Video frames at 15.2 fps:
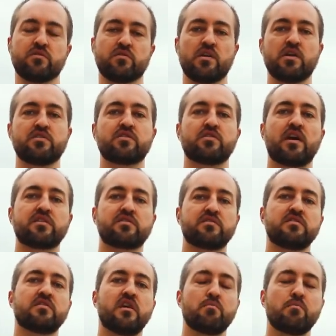Okay, so that's
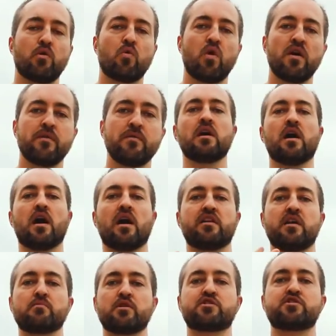number one. Uh,
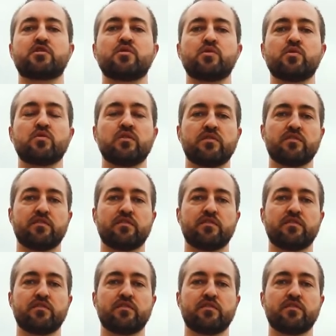number two,